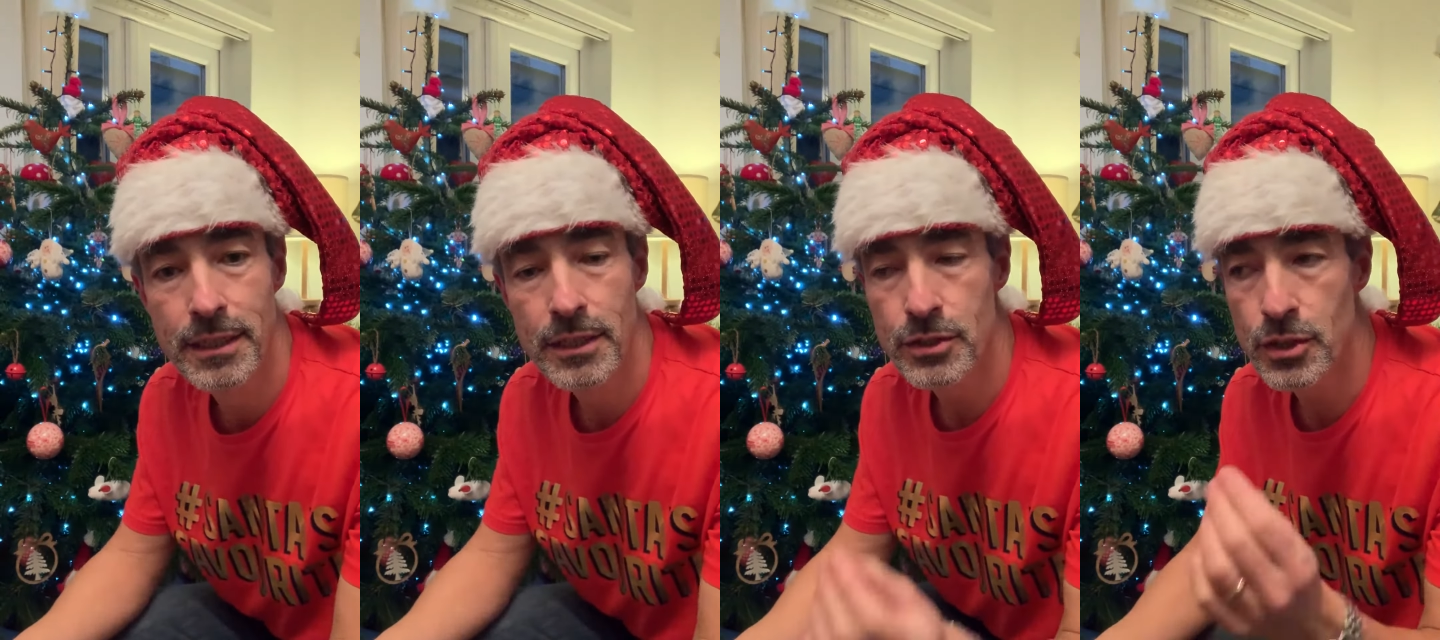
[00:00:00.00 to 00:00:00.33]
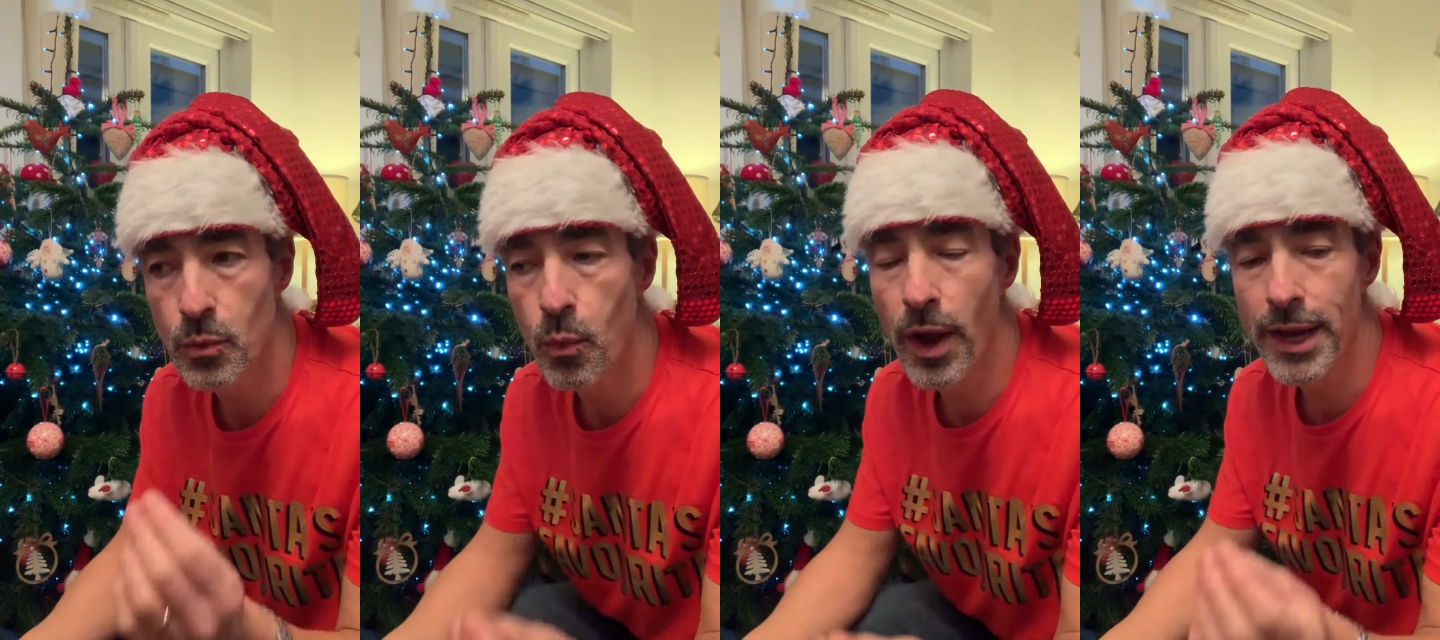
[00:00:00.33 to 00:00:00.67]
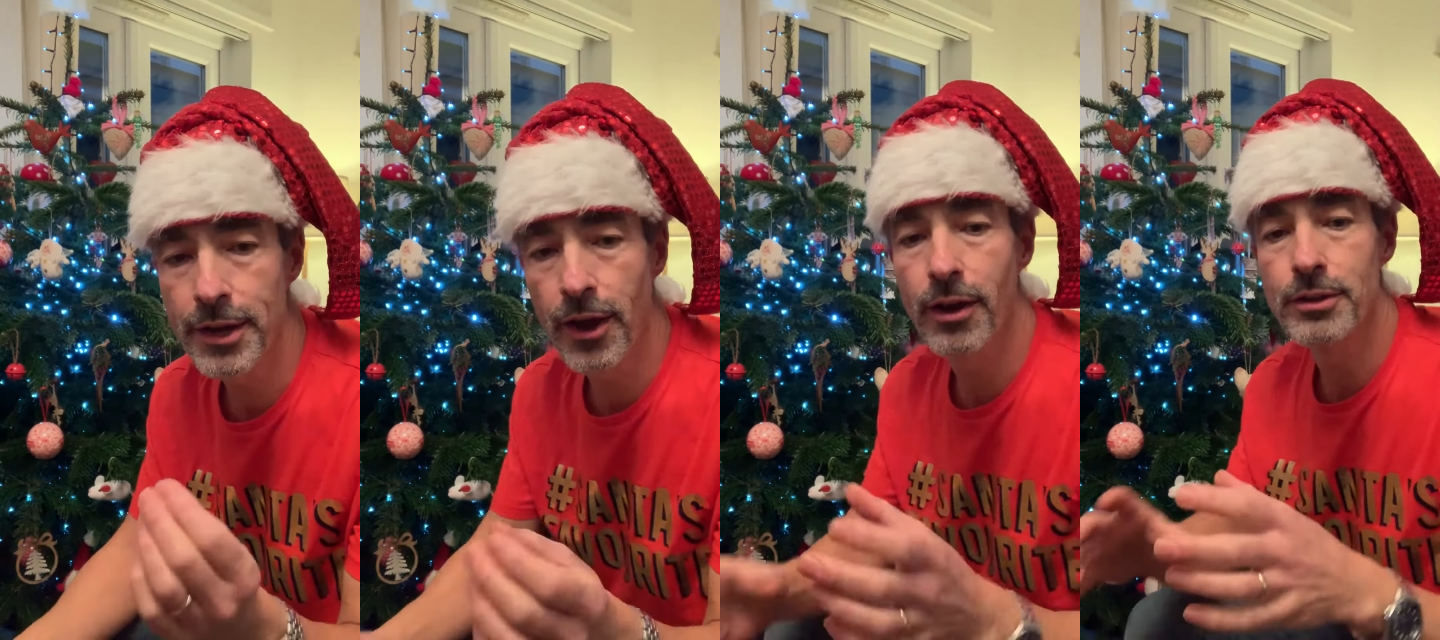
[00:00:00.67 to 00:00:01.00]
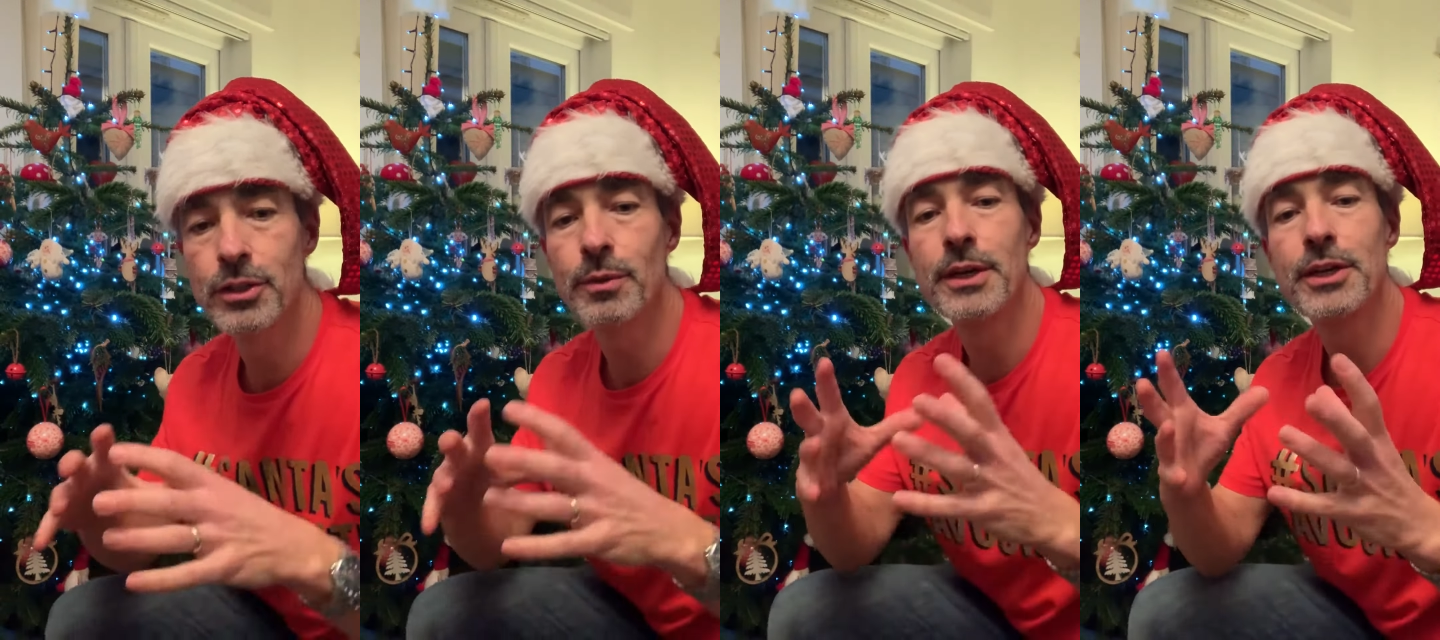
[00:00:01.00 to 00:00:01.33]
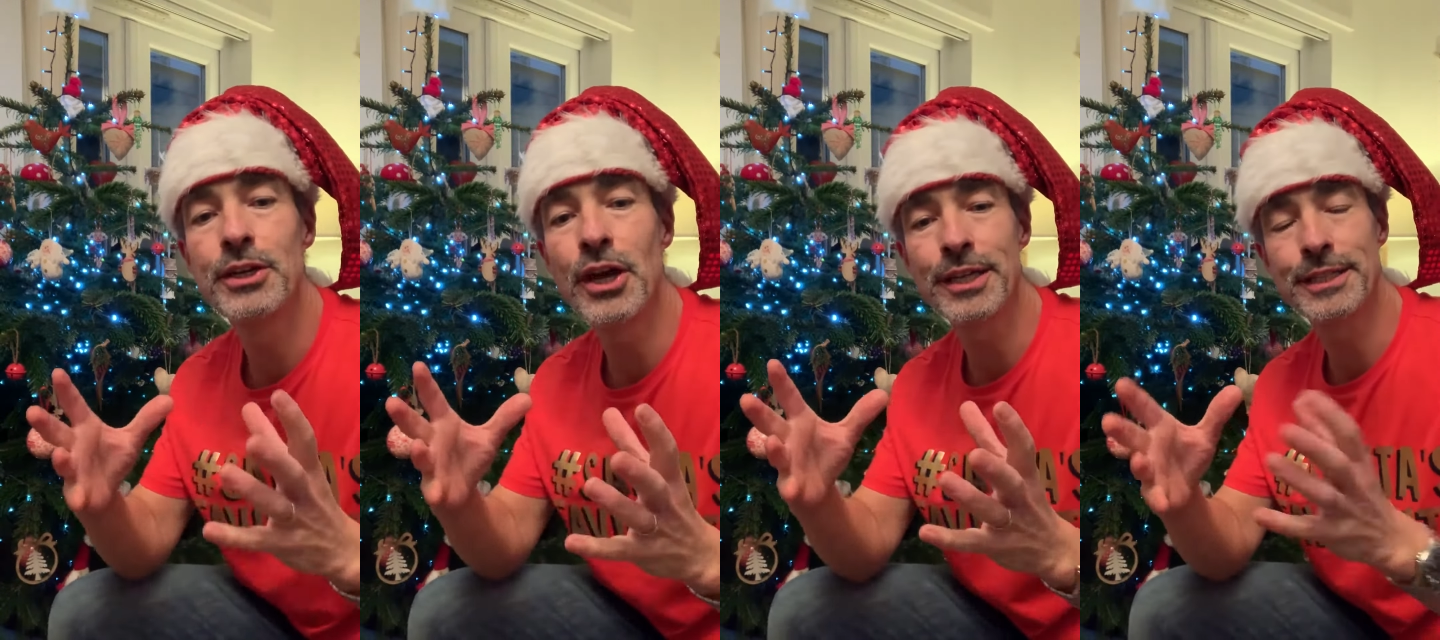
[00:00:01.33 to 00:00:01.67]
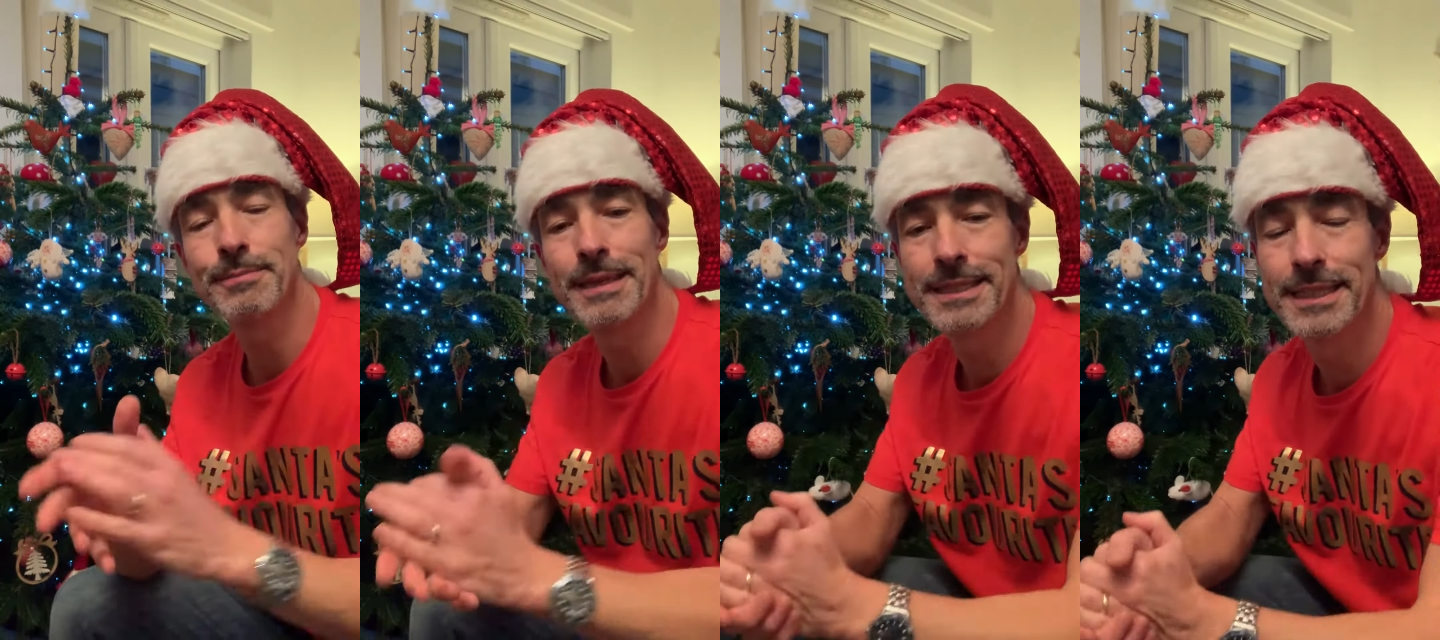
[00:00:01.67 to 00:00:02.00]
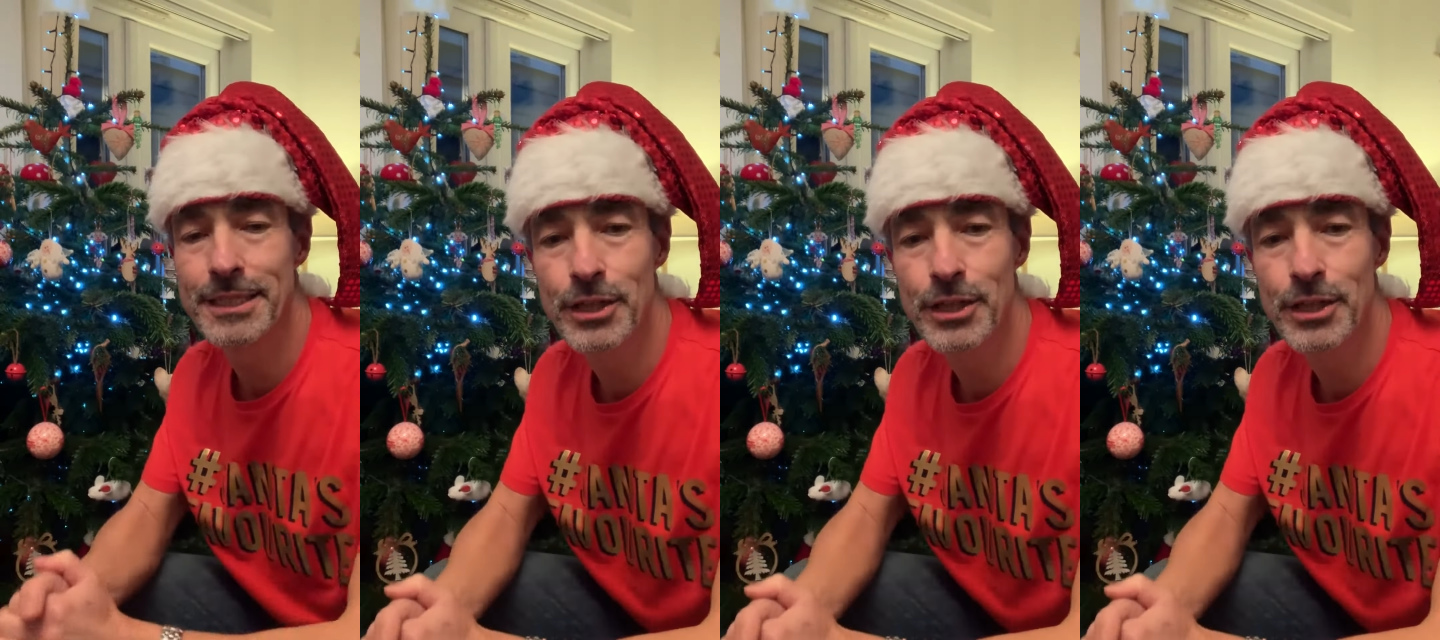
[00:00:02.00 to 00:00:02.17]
So why not do a nice message